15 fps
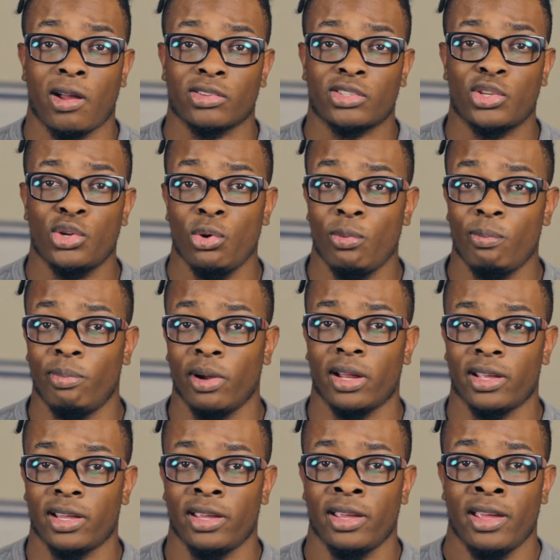called
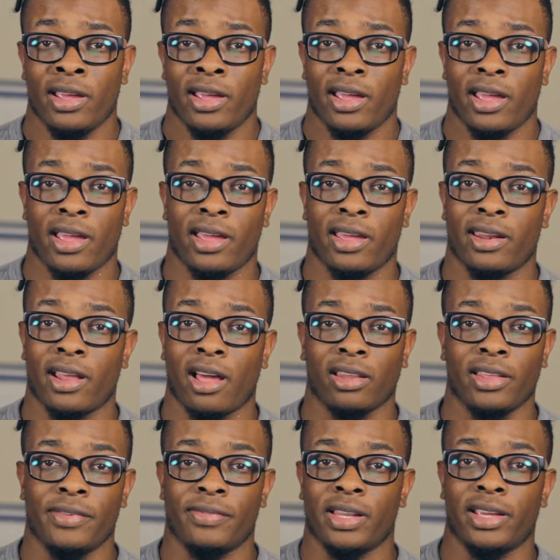TubeBuddy, and
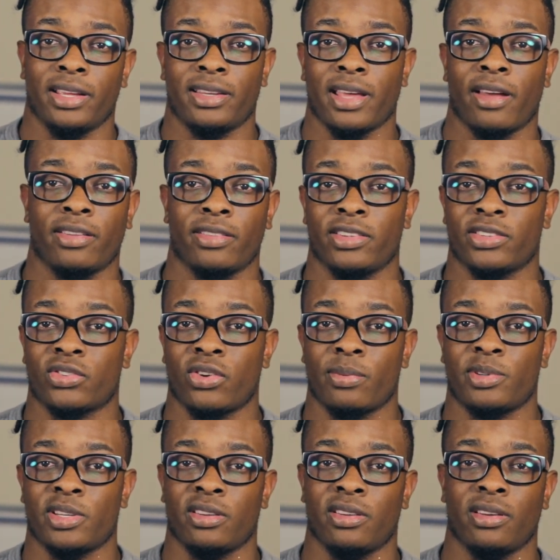I'll leave a link down in the
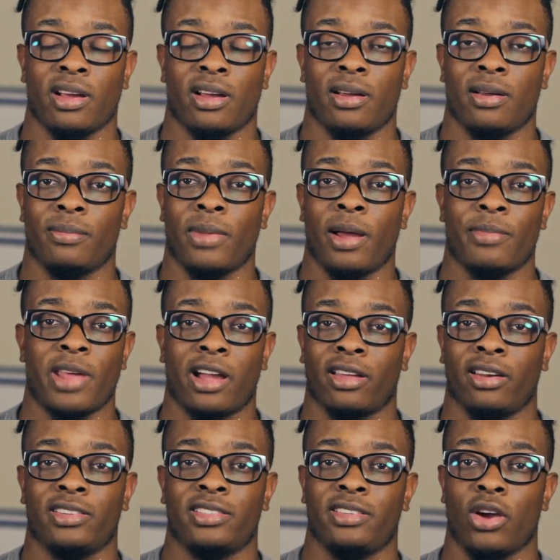description. I'm not
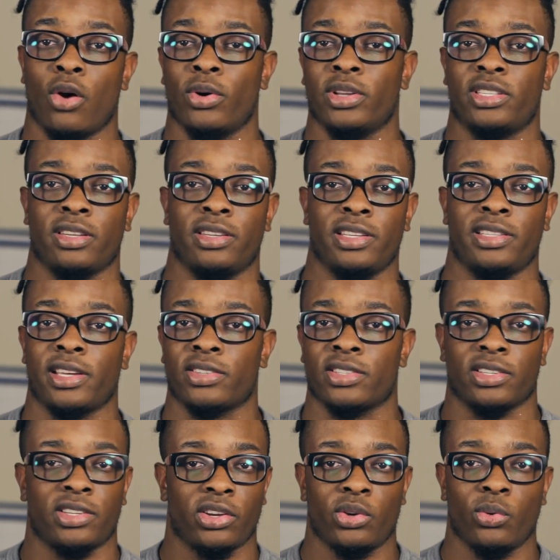going to go into
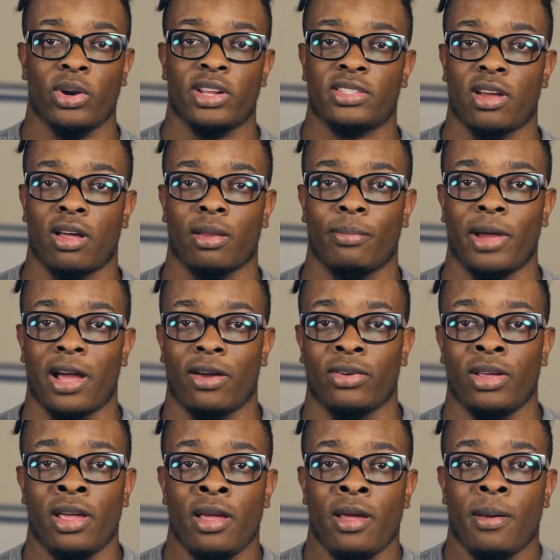details and tell you what it's all
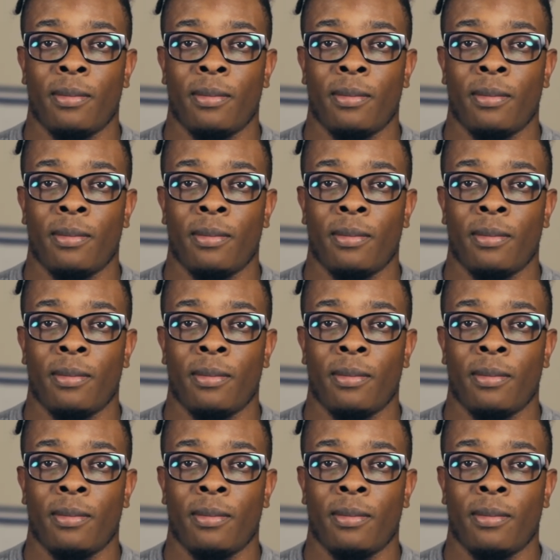about.